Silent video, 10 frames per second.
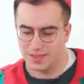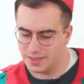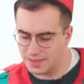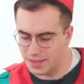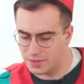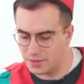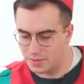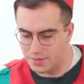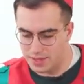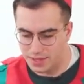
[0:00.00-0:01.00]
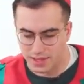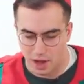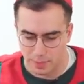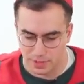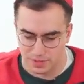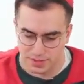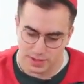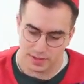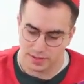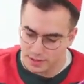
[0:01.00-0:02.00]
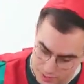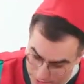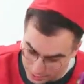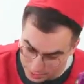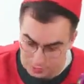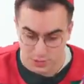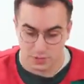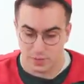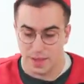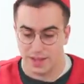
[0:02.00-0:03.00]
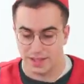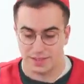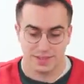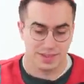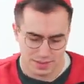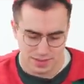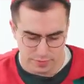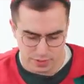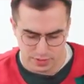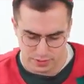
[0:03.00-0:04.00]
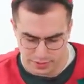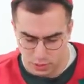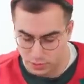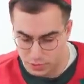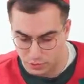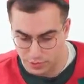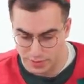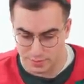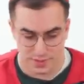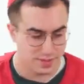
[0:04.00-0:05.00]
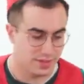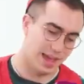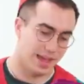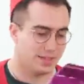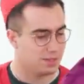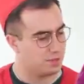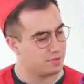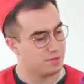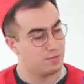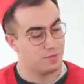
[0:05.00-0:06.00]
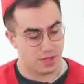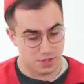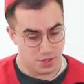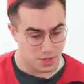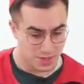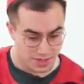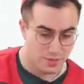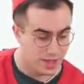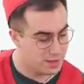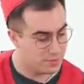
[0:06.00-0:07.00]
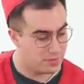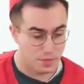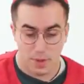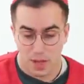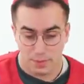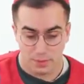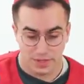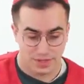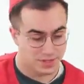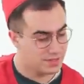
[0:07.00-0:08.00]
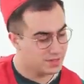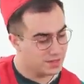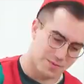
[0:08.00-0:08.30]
6 of the caramel sticks, 6 of the toffee pennies, 7 of the orange creams, 8 of the fudge, 5 of the purple ones,